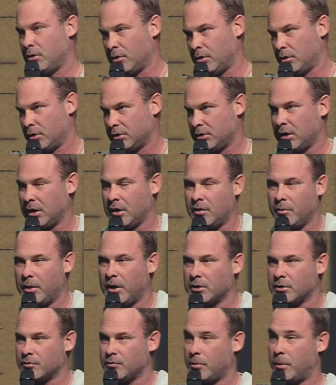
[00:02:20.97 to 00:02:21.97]
or executive
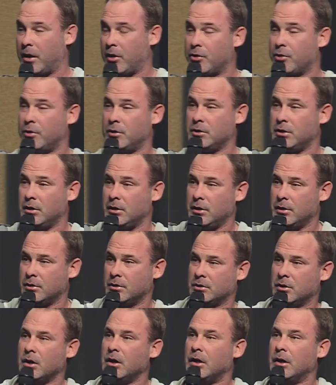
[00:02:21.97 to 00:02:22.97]
pastor for about 13
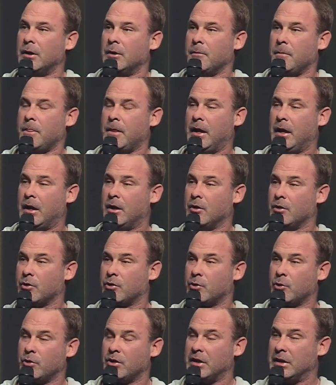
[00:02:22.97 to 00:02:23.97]
years. And
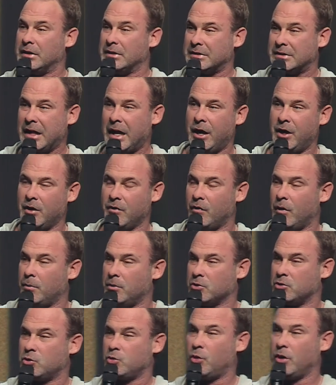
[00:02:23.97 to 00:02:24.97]
through the entirety of
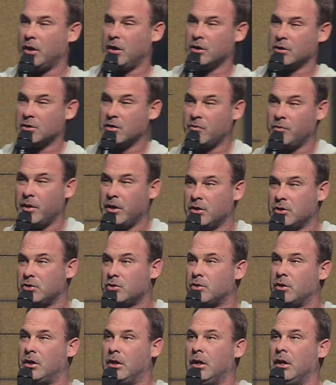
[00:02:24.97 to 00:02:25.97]
almost 20 years of
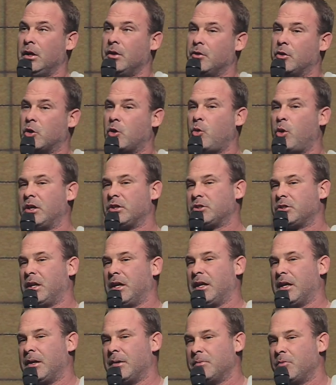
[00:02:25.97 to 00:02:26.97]
ministry, the question
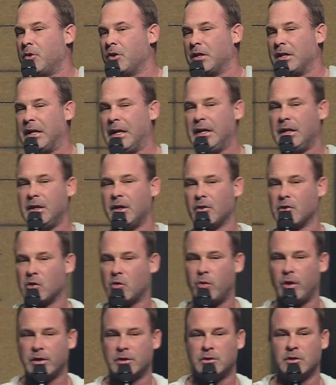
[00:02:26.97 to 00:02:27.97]
I get more than any other
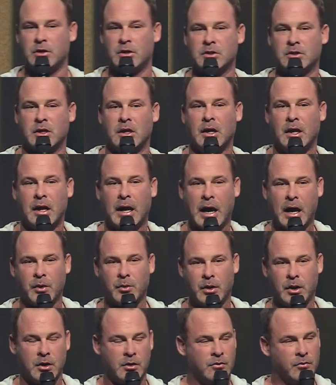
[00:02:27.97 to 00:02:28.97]
question is, how do
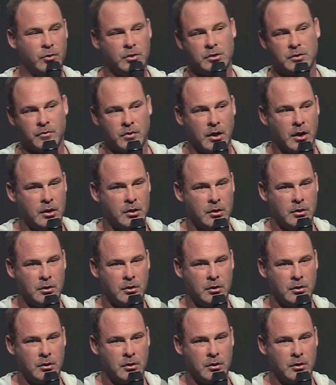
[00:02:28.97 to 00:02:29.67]
I hear the voice of God?